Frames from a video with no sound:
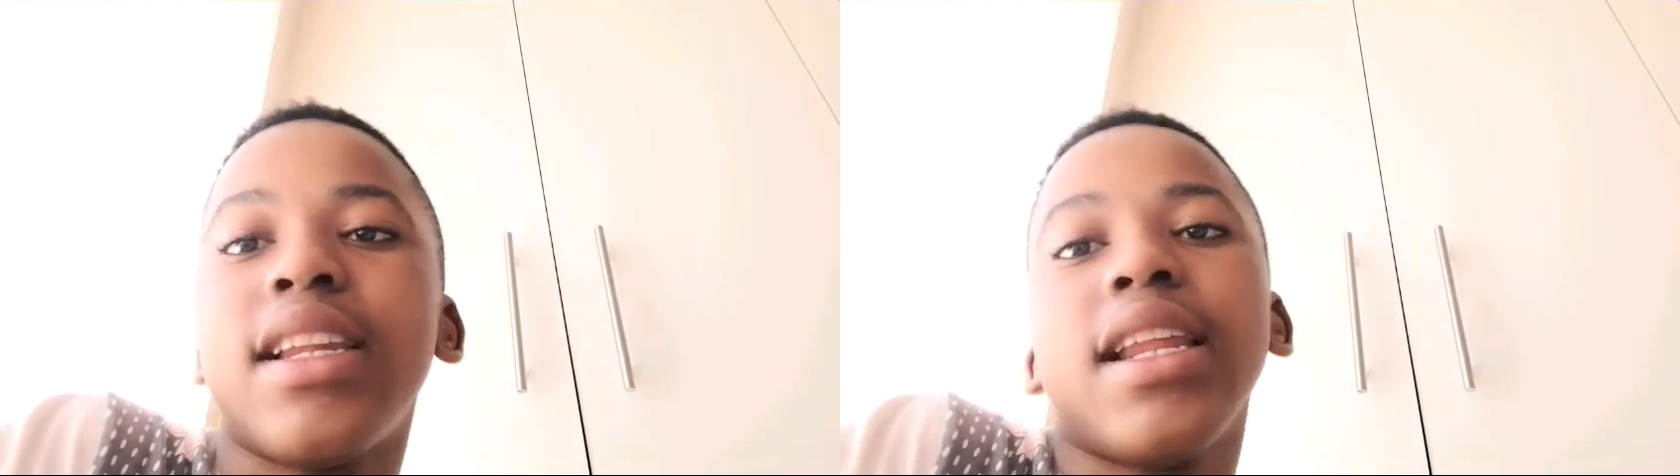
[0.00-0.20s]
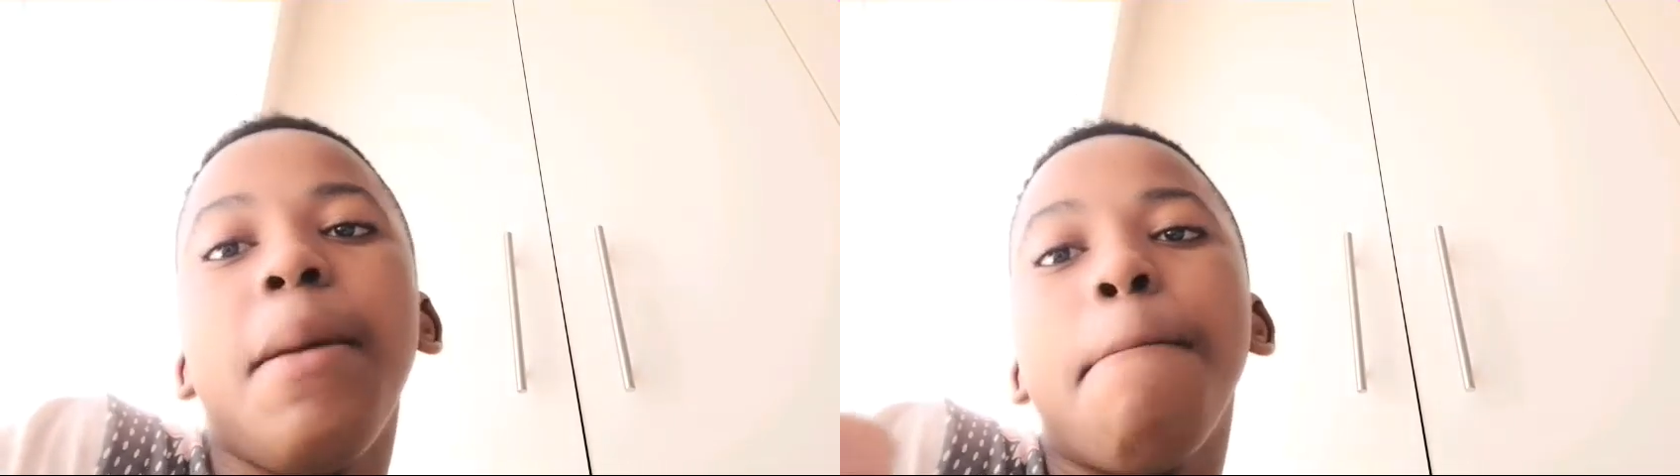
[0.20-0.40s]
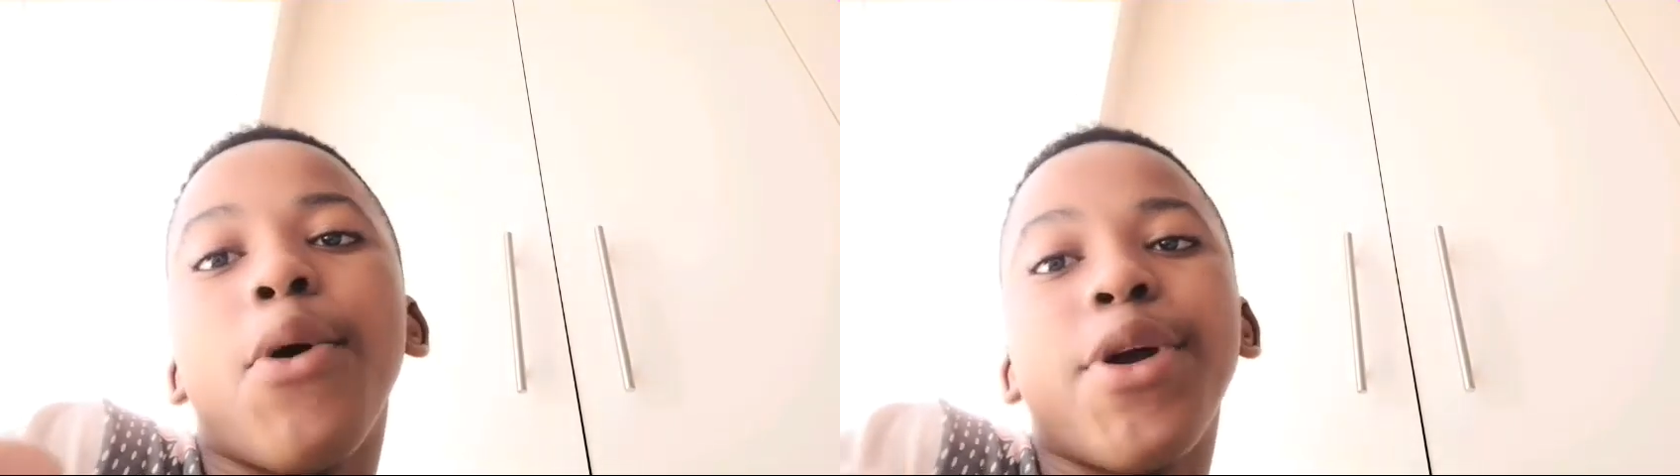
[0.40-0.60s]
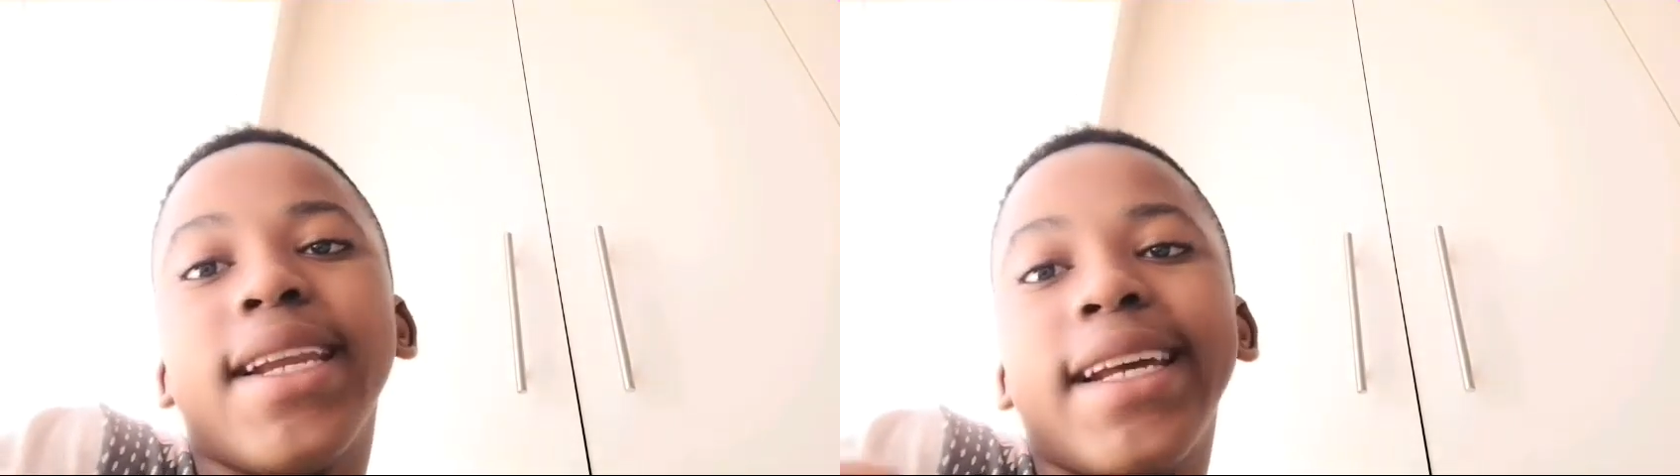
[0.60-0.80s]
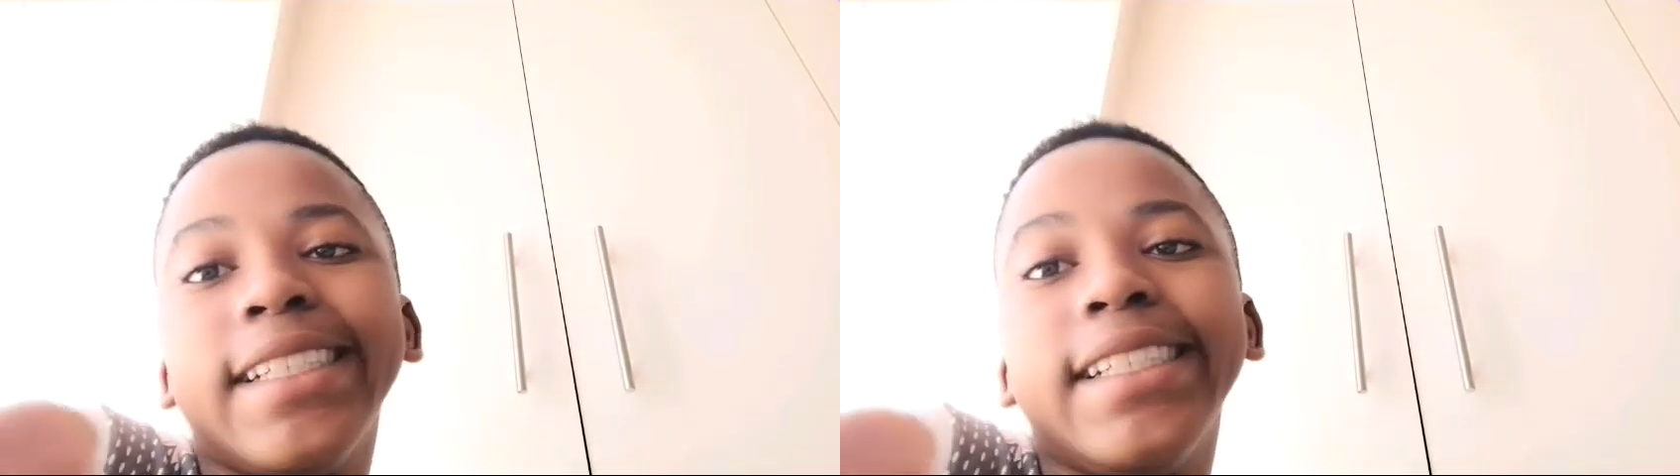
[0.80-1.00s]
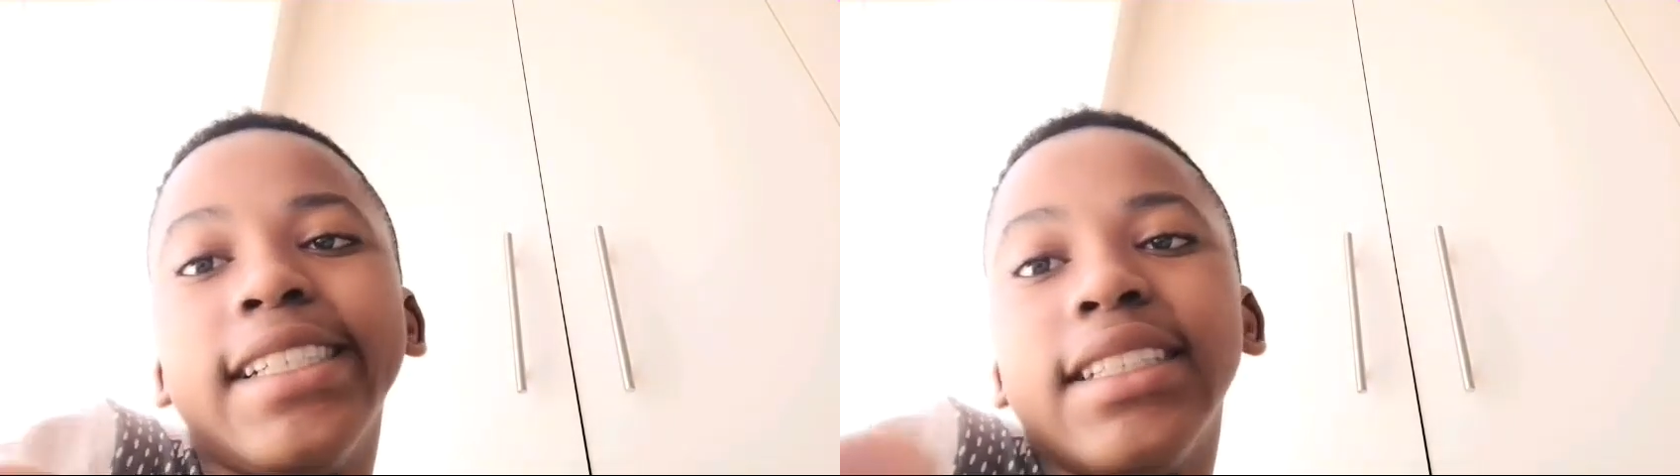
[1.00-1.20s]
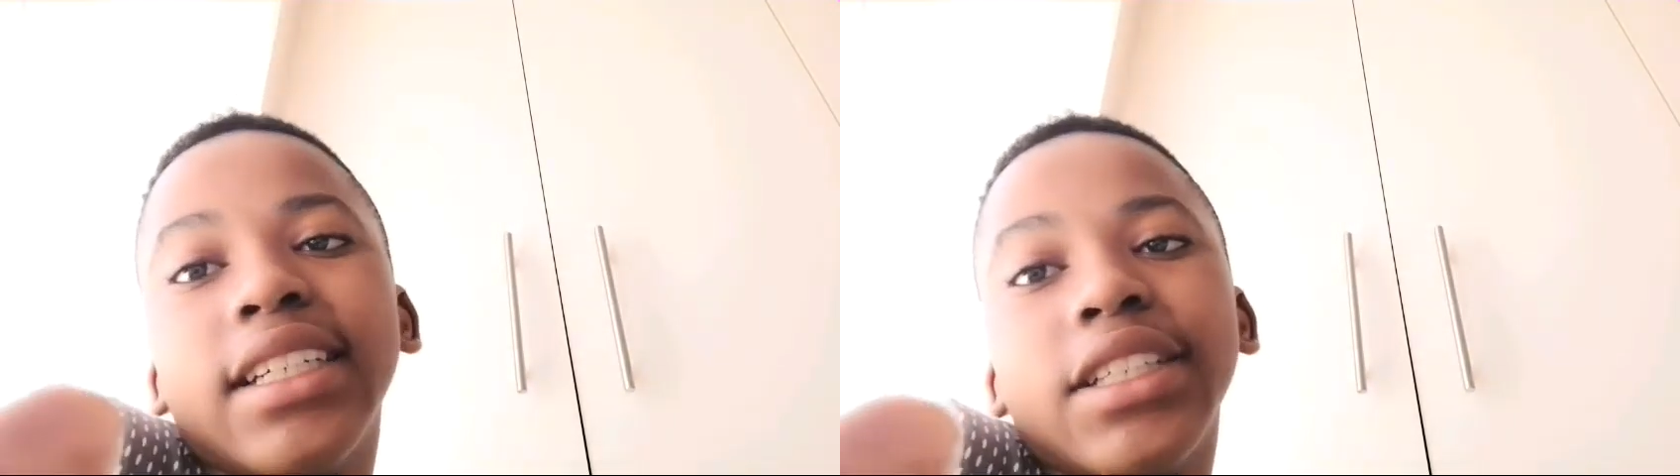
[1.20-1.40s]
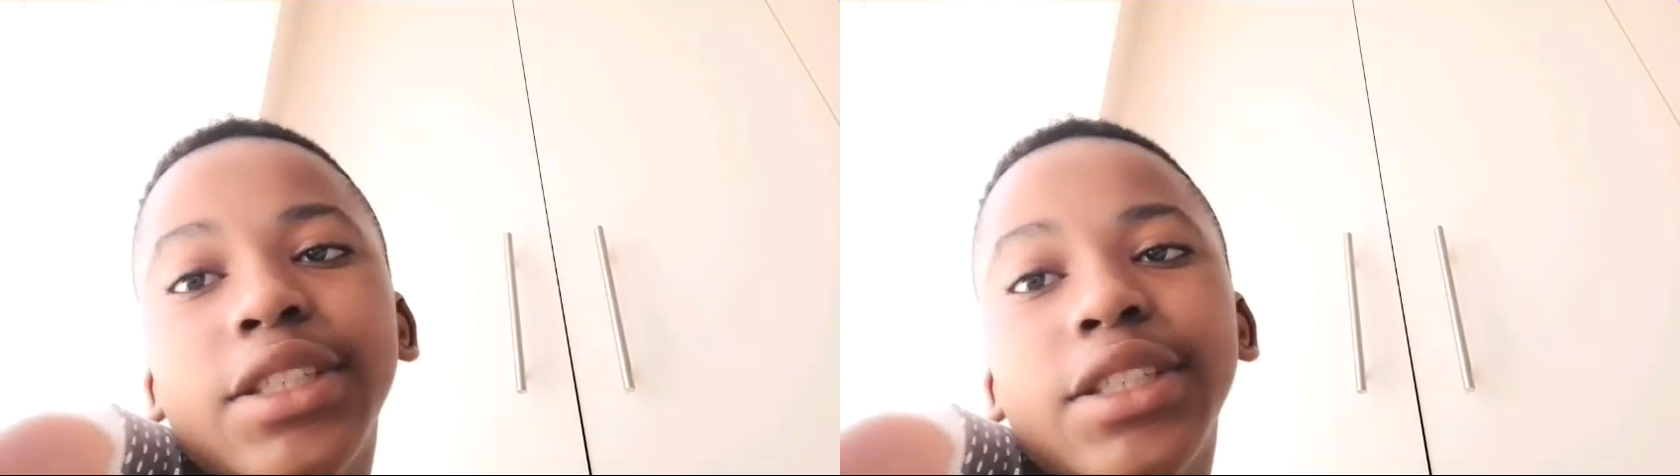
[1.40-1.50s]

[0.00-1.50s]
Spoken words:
3.9-liter